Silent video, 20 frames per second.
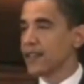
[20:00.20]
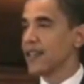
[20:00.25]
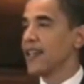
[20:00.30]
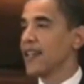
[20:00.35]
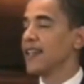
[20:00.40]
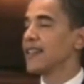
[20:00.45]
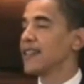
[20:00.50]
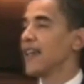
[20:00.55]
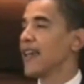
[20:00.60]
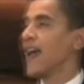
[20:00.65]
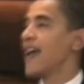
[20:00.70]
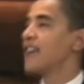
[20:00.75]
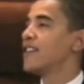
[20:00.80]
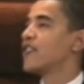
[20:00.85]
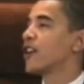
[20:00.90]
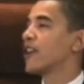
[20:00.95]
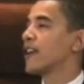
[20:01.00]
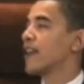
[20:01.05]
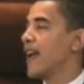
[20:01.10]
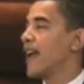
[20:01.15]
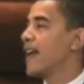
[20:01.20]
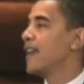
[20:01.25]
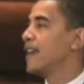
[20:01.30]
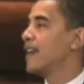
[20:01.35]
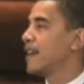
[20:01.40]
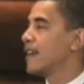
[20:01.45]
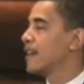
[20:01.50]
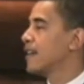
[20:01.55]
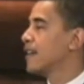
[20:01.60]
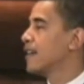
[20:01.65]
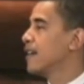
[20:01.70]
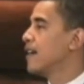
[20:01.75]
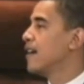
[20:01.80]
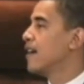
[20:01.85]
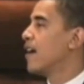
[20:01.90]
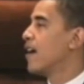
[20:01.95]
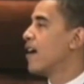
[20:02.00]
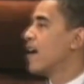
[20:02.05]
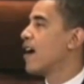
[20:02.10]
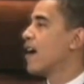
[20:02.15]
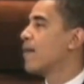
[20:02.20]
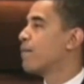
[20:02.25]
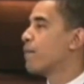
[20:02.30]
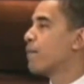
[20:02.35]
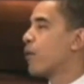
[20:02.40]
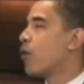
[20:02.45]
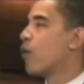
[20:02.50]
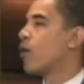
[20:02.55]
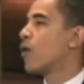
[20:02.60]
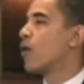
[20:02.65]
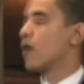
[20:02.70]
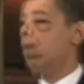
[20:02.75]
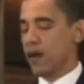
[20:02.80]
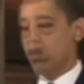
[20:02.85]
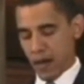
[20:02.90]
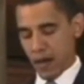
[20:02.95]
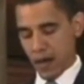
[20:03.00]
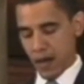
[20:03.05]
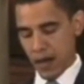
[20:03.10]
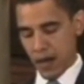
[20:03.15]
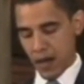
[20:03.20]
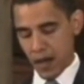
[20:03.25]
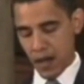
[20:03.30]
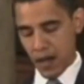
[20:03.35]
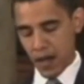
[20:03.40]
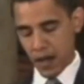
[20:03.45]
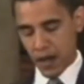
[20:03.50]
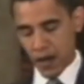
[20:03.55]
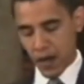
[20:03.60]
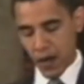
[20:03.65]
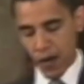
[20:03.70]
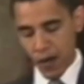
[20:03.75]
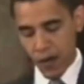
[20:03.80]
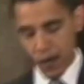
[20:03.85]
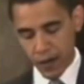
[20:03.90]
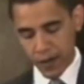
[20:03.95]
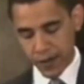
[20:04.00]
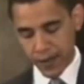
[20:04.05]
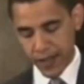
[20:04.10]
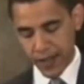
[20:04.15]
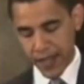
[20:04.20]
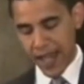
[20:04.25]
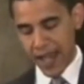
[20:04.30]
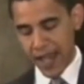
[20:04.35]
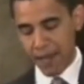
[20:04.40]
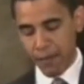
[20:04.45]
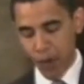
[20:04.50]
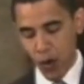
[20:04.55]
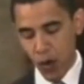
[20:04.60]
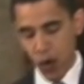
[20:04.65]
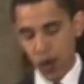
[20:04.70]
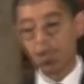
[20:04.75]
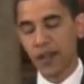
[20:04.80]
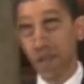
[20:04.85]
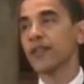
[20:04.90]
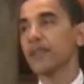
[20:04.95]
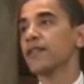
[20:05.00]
into educating our poor girls and boys.